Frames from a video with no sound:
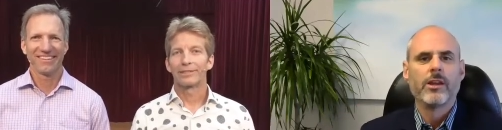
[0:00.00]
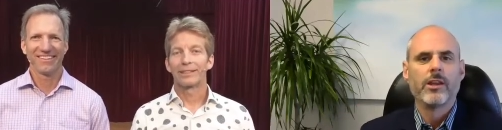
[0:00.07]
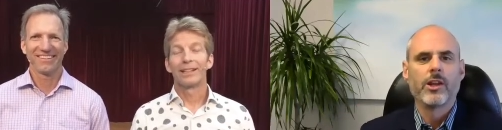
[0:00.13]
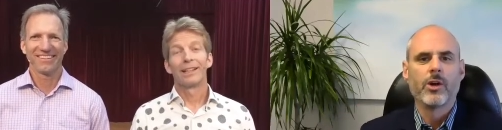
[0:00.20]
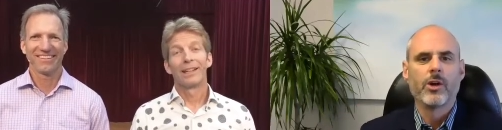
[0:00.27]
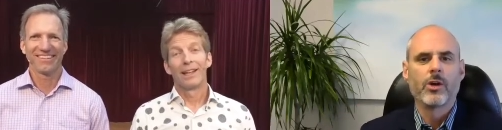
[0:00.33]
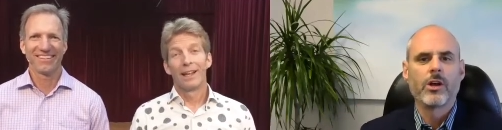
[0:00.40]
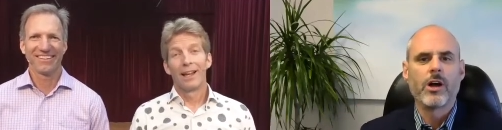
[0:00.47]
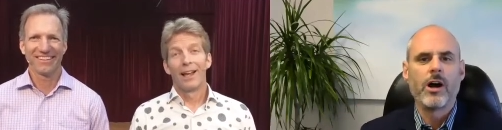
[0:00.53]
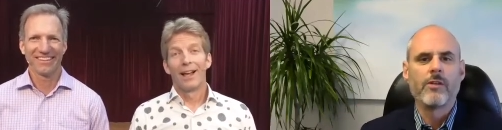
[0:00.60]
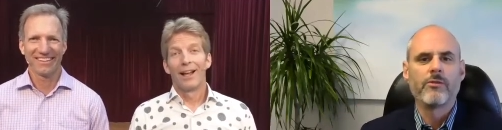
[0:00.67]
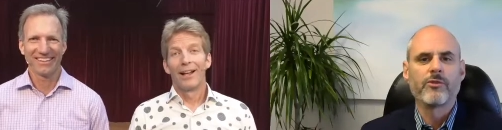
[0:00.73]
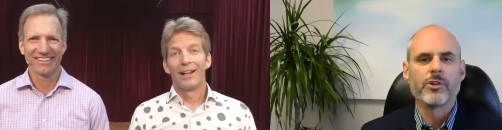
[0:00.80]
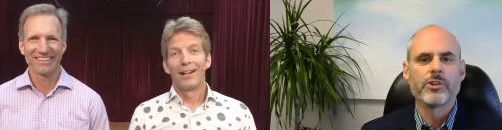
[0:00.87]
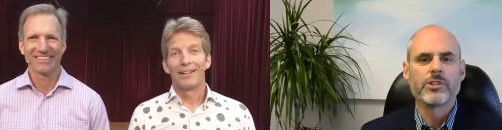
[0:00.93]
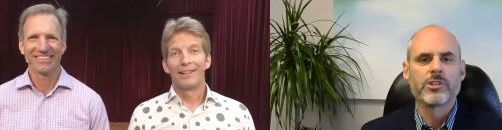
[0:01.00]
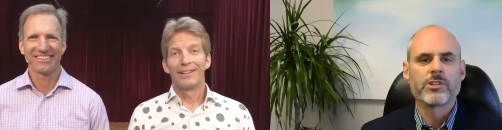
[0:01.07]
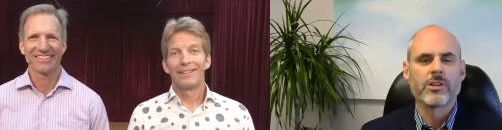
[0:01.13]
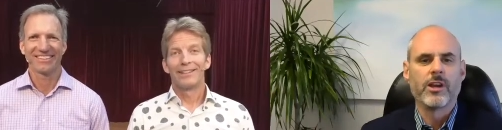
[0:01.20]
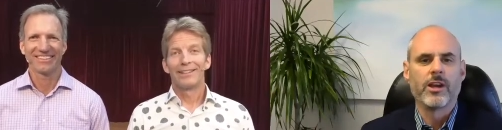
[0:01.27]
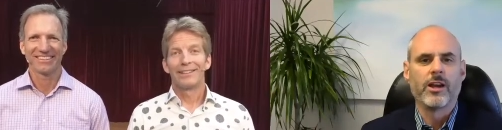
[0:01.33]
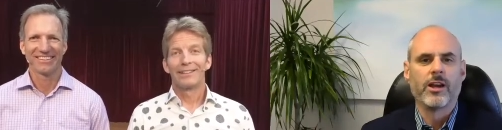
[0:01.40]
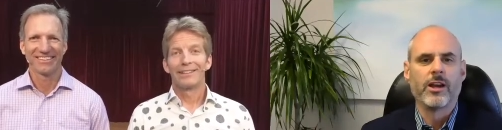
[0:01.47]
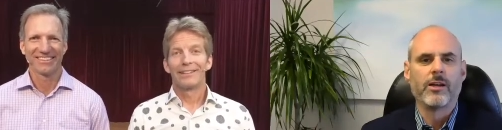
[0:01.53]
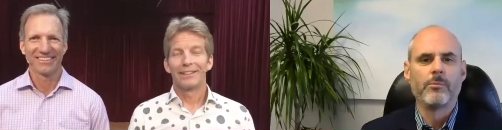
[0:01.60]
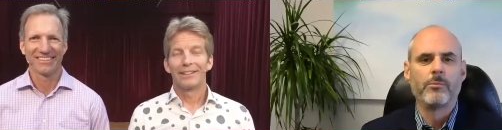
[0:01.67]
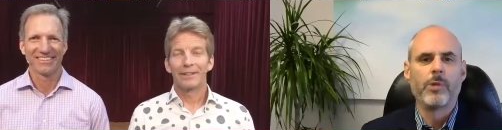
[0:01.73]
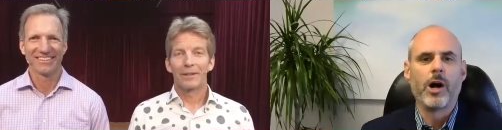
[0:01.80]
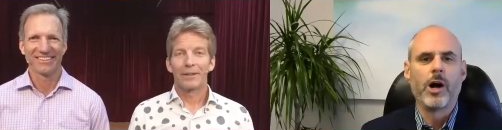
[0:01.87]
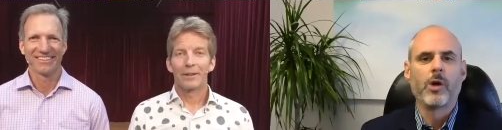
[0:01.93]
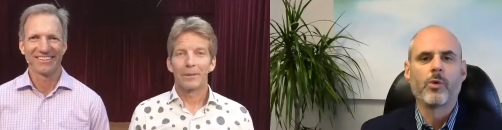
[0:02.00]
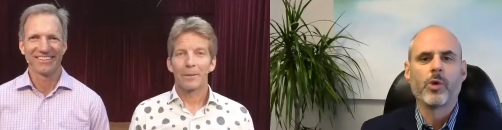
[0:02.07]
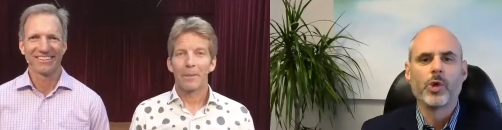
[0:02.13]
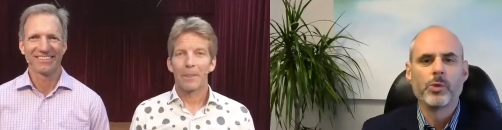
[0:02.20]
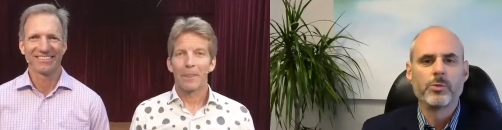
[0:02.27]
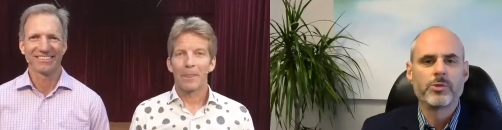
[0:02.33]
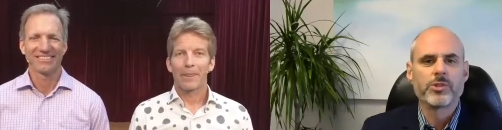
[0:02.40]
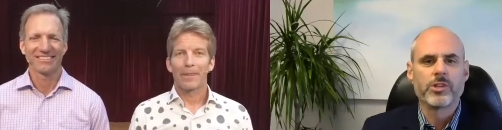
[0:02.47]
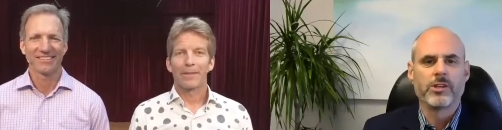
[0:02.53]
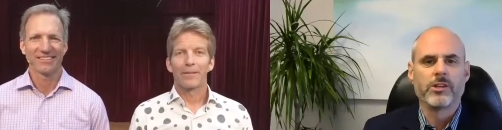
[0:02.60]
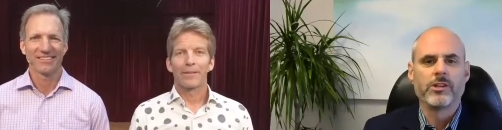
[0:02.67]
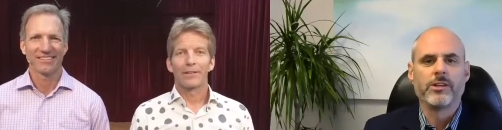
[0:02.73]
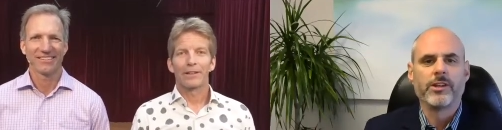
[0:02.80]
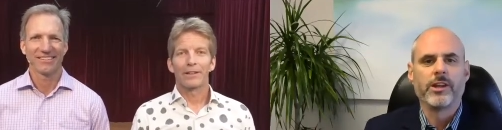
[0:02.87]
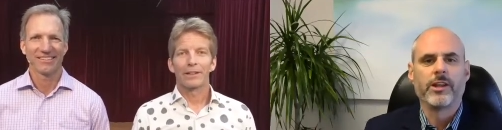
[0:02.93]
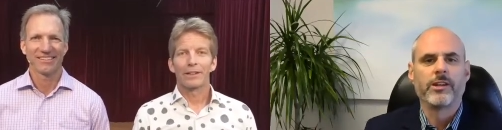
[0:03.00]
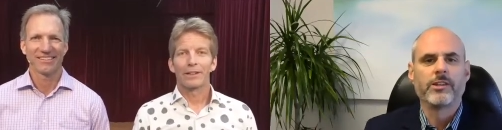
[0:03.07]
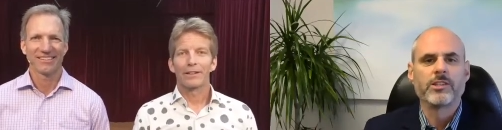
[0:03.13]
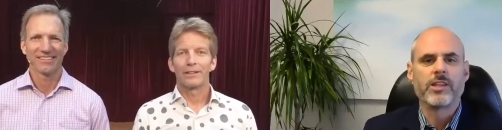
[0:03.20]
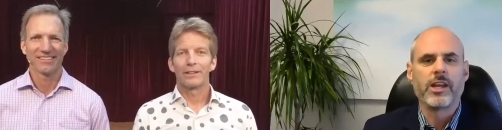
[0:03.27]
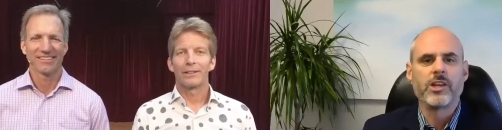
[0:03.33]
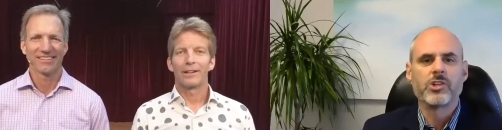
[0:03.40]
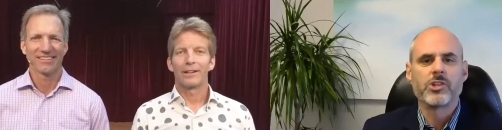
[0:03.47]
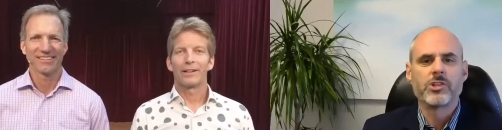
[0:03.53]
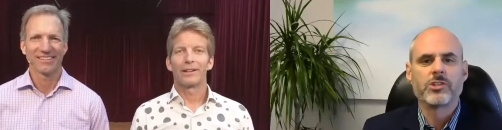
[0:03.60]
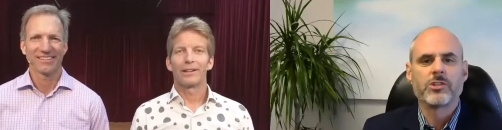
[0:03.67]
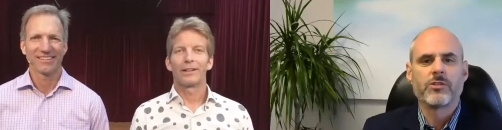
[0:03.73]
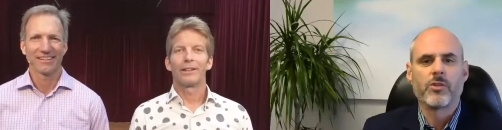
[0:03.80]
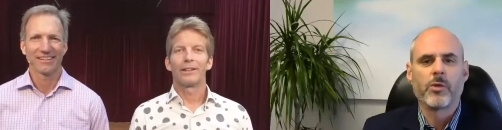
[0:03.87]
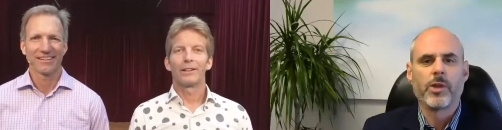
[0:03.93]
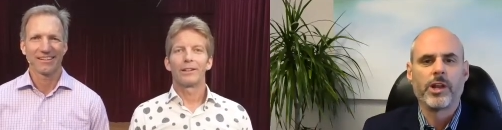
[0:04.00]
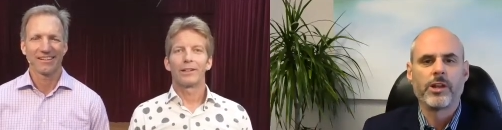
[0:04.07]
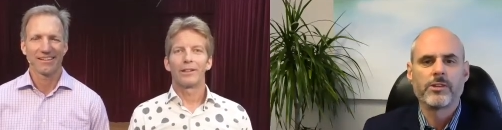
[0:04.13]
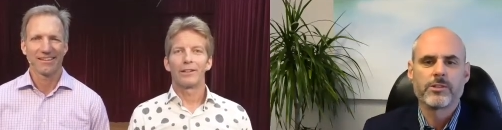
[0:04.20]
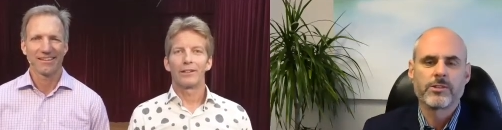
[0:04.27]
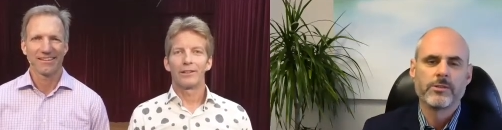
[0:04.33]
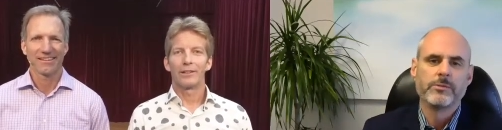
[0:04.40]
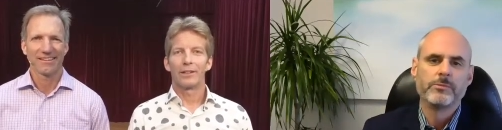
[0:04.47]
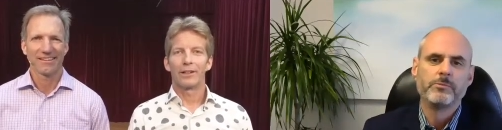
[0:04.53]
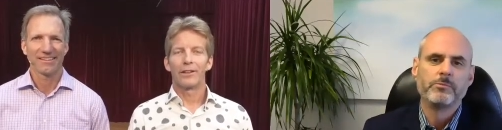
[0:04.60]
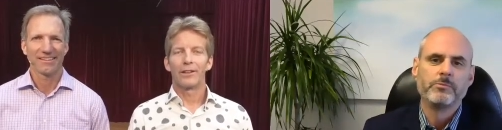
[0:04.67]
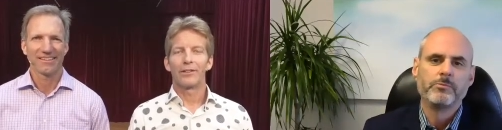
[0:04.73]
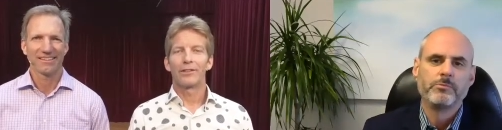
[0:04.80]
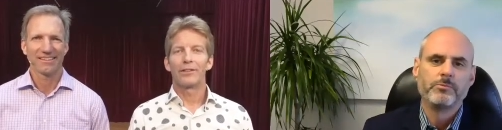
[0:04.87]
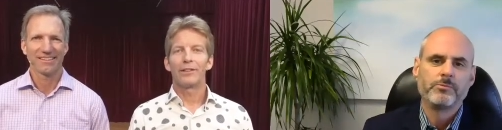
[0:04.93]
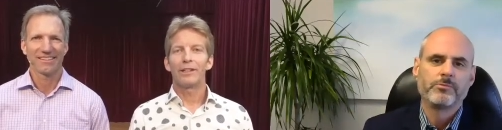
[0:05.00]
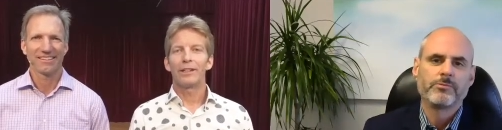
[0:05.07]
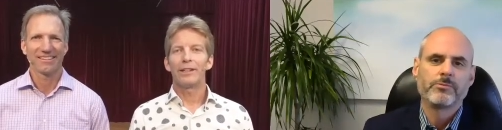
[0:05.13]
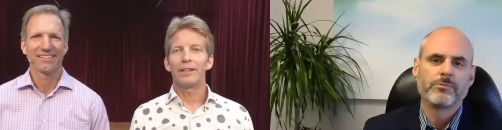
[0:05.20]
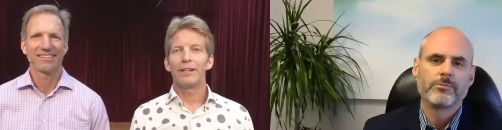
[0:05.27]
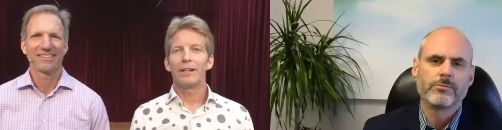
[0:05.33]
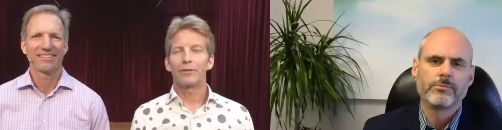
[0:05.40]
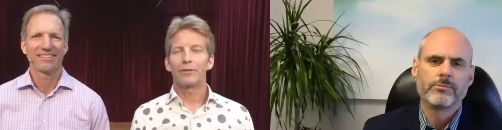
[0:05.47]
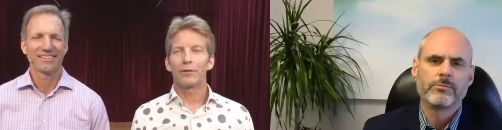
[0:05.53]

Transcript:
Speaker 1: you know conference uh, ballrooms and in stages of arenas? The for the